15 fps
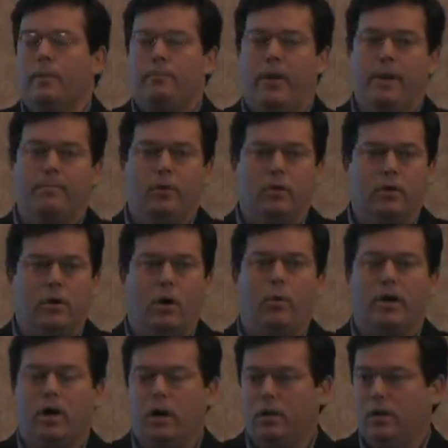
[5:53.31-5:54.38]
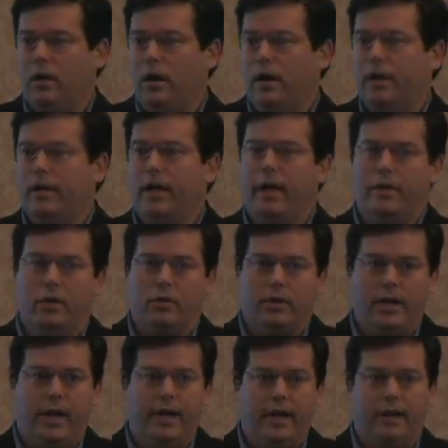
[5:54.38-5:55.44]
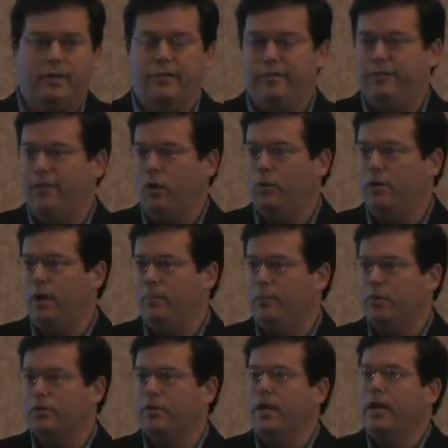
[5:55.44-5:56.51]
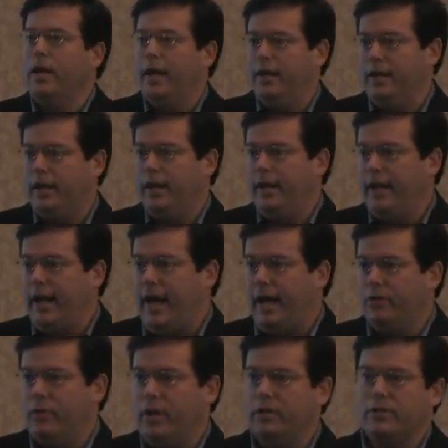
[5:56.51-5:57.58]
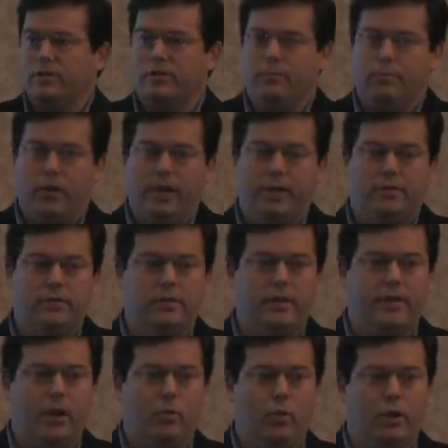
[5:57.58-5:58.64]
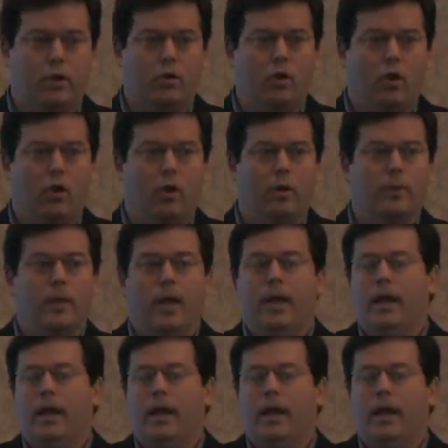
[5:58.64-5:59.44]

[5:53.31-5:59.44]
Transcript: People are going online and they're getting phone numbers and they're getting addresses of places that they want to call.